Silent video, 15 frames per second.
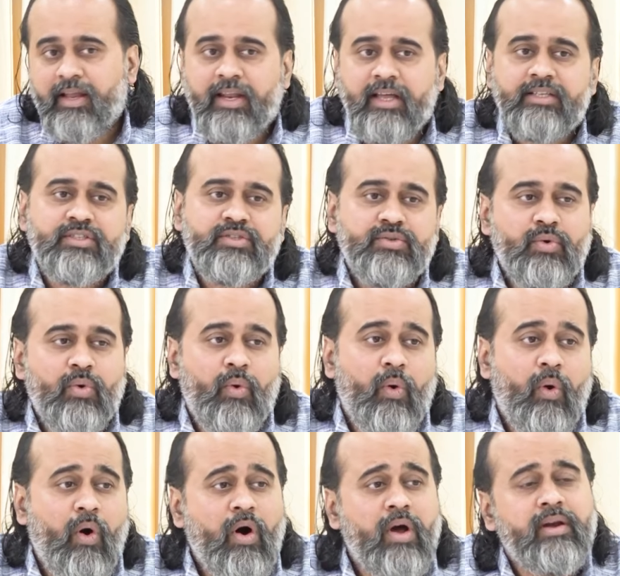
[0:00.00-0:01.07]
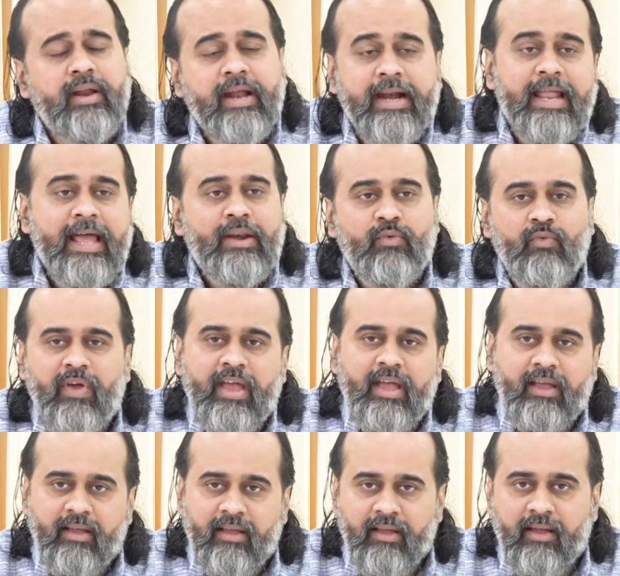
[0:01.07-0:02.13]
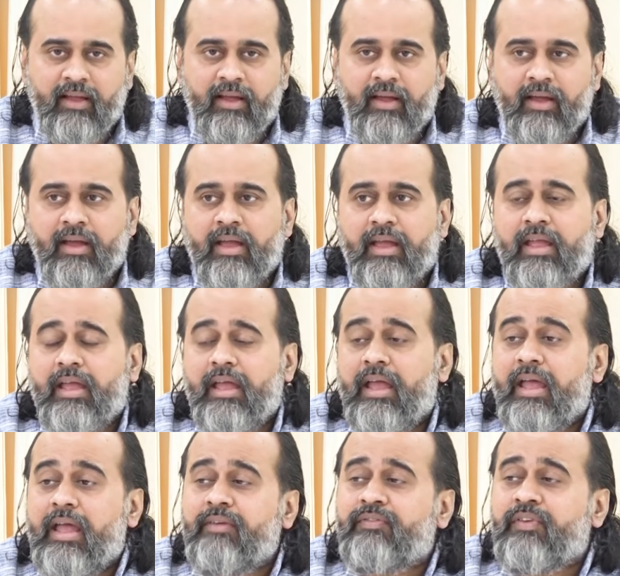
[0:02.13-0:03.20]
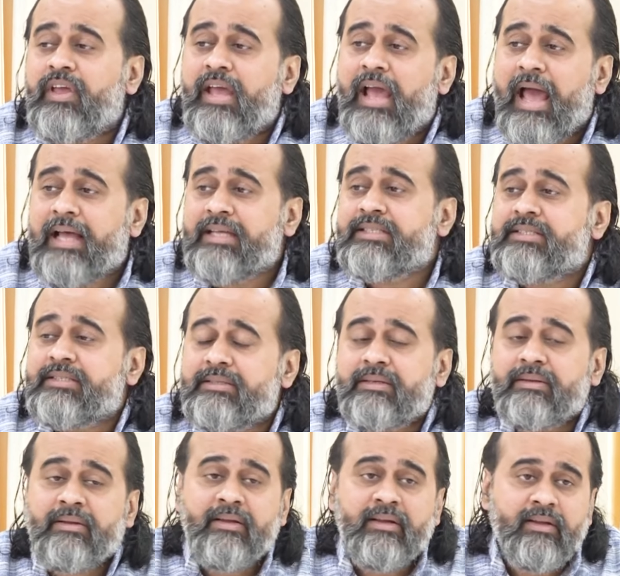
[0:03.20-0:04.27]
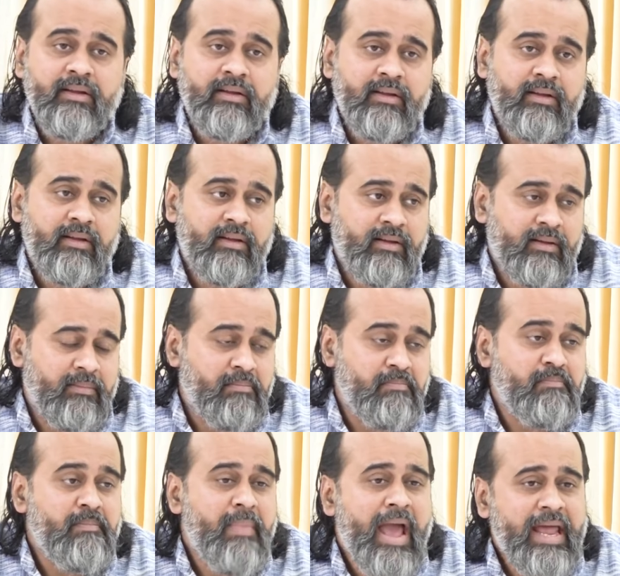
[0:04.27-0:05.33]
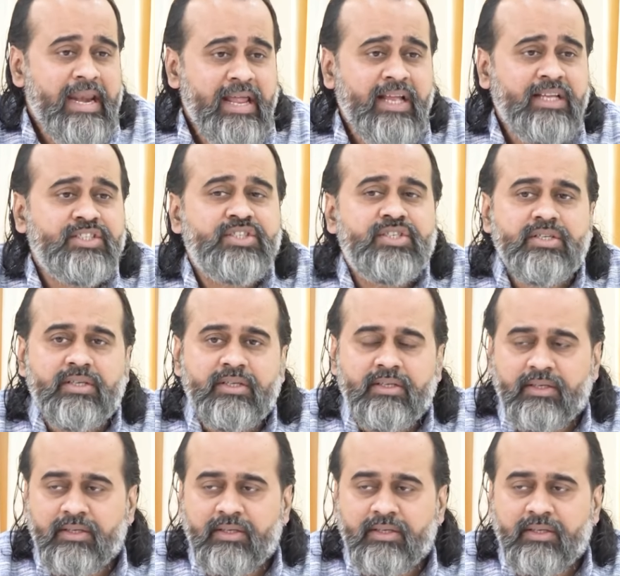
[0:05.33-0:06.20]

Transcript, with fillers: in his own hidden way if he has managed